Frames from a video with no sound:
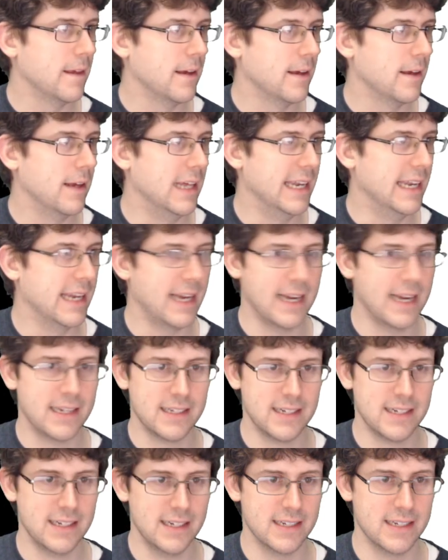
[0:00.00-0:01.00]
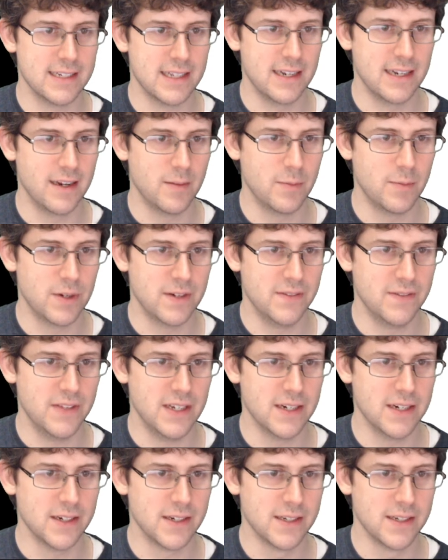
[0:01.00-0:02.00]
and X is the number of
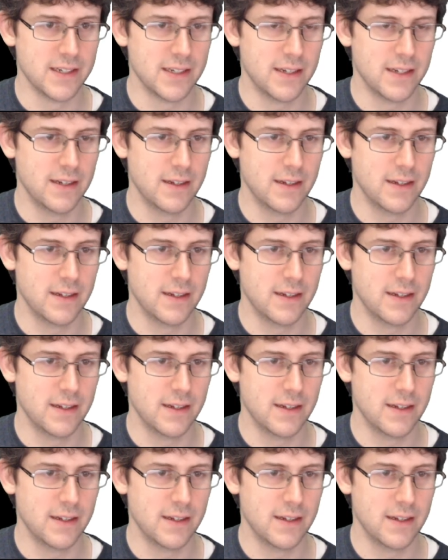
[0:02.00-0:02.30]
years.